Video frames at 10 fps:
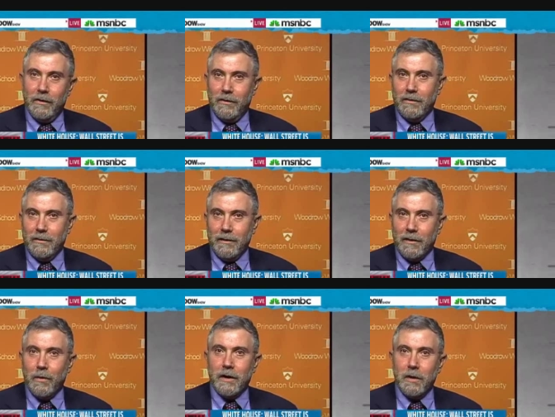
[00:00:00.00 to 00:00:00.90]
is a
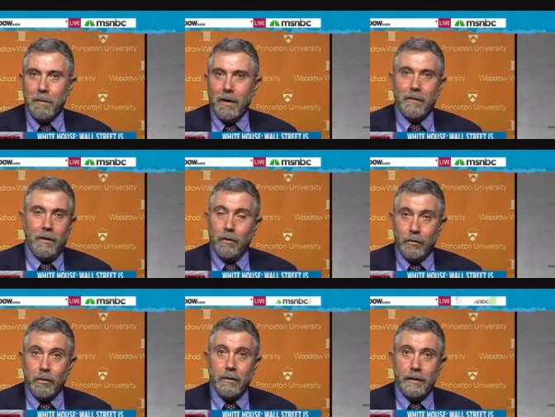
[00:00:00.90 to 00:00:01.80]
critical part of the whole
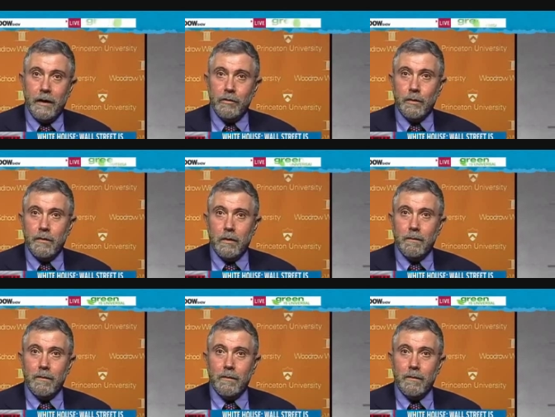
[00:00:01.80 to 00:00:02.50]
story of financial reform.